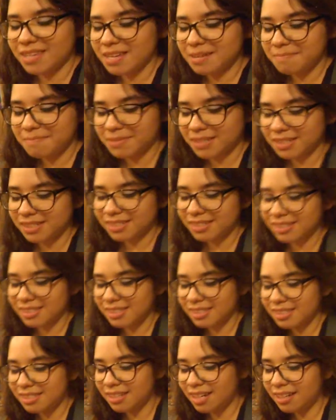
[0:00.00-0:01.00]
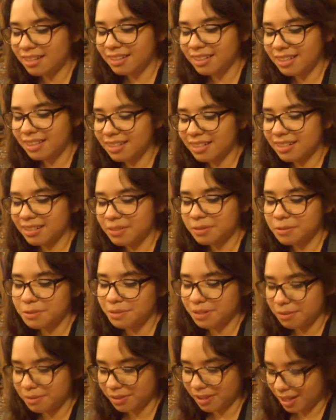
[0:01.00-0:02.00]
them, but it's not like,
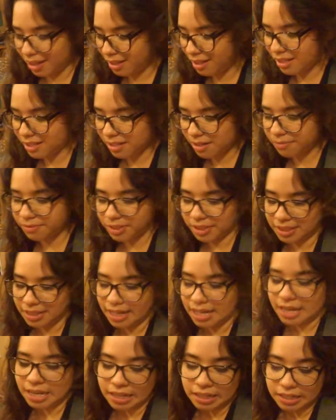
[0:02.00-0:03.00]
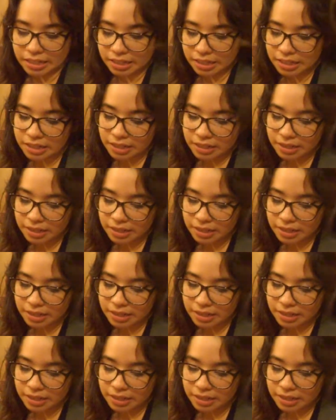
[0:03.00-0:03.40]
ooh, I want to eat these every day.